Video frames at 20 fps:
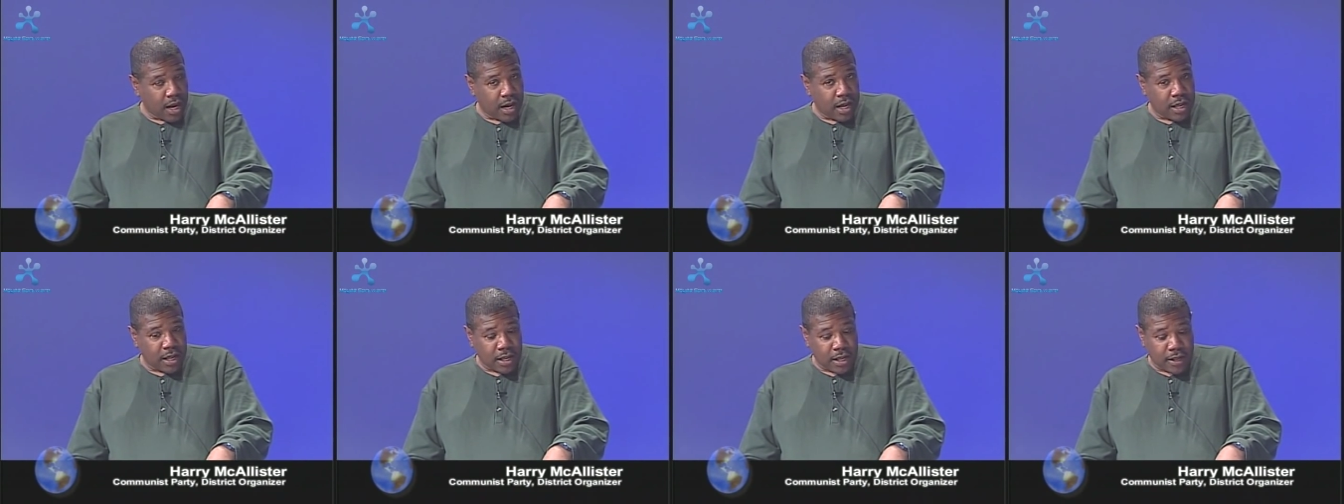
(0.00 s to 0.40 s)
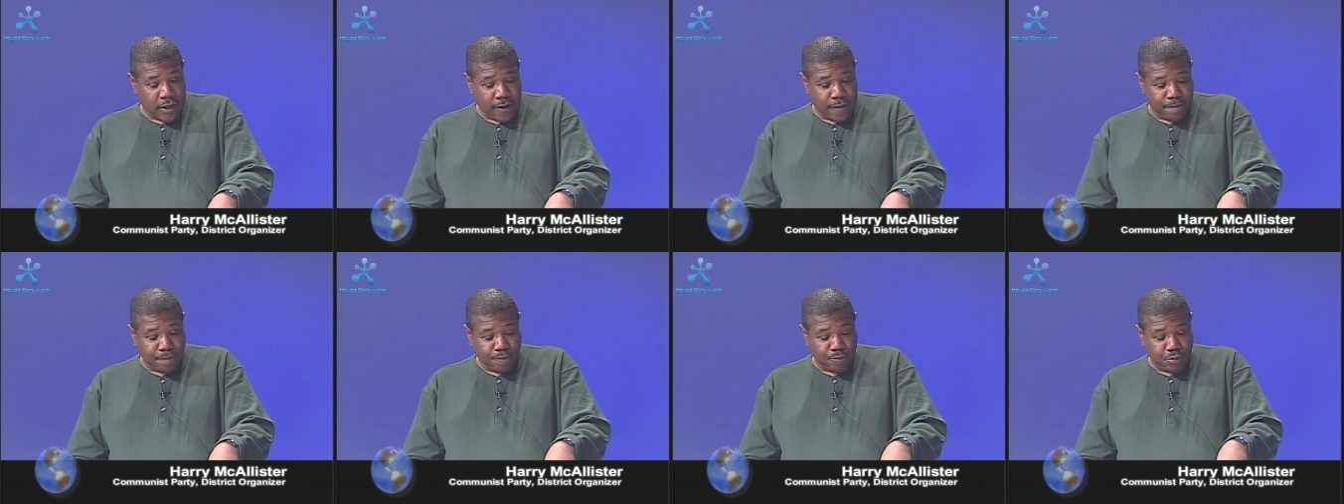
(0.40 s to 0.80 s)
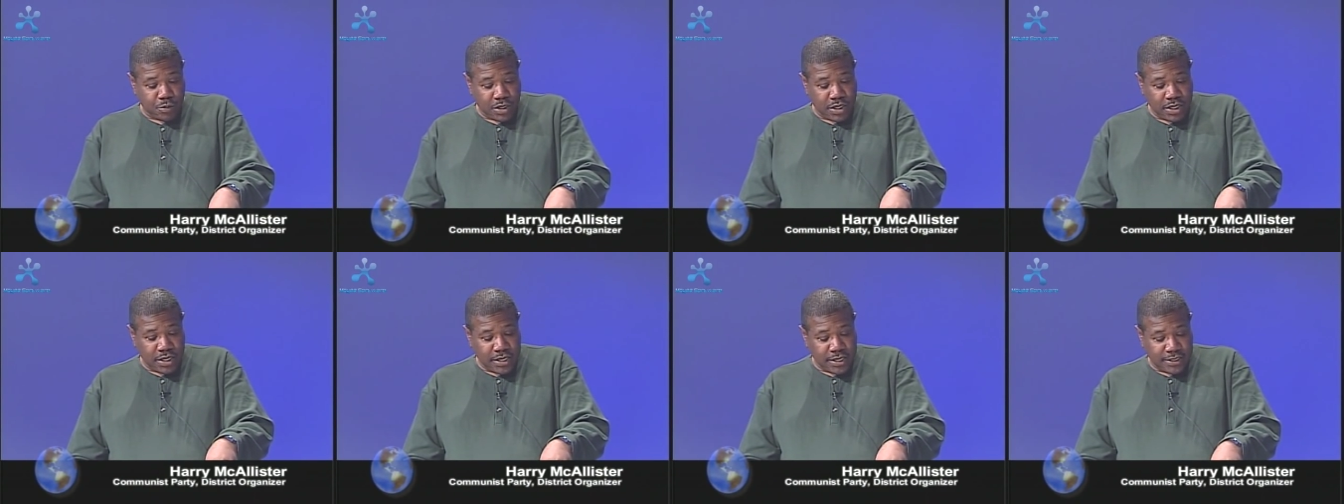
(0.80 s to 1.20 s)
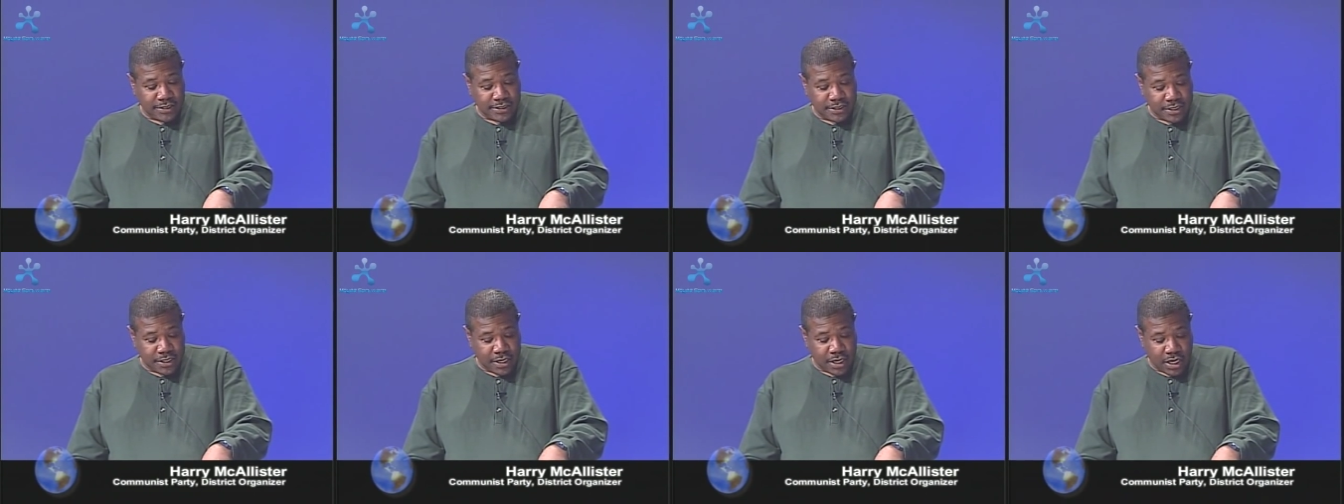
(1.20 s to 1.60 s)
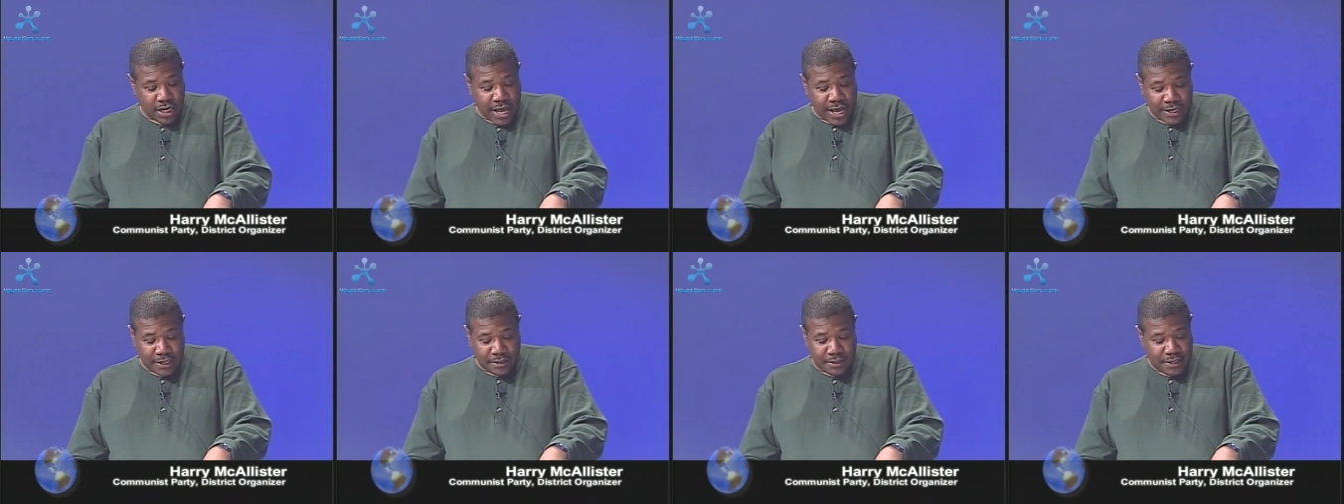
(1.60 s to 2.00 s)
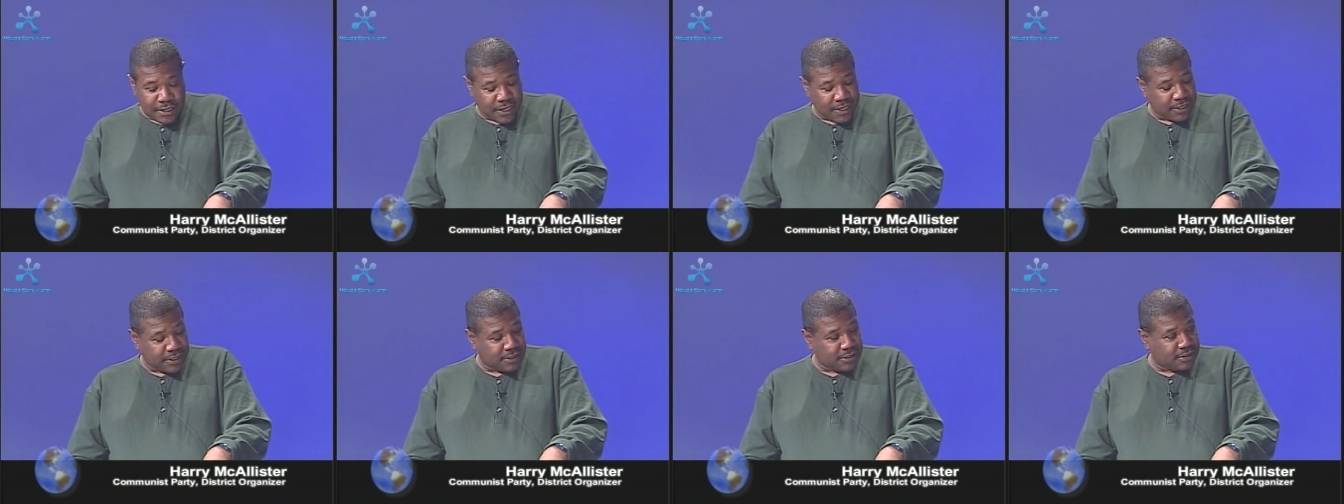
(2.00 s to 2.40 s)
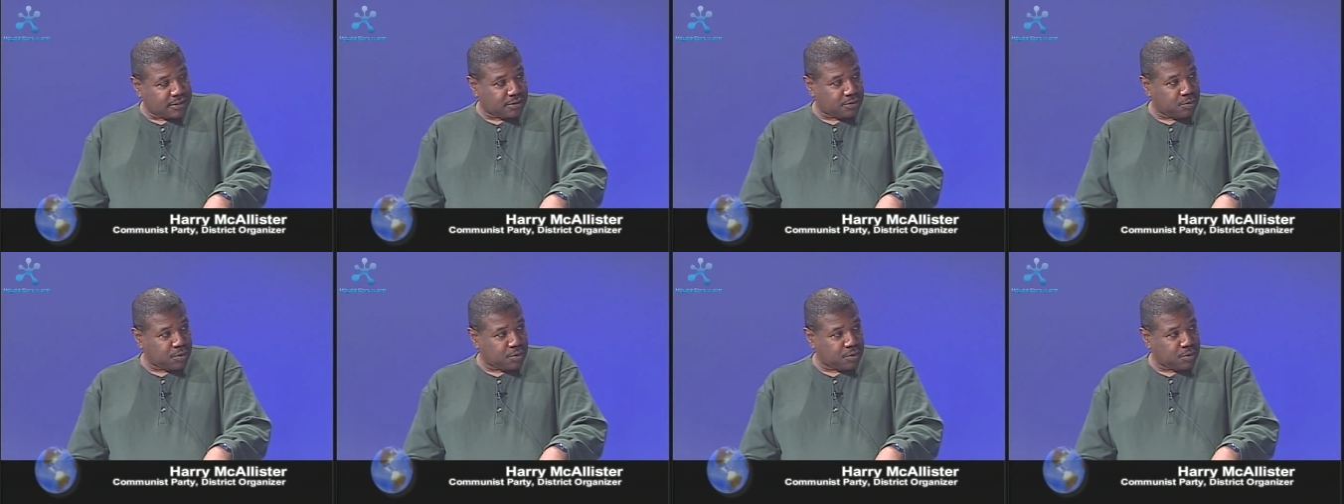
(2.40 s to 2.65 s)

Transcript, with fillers: Um, he has did a lot of things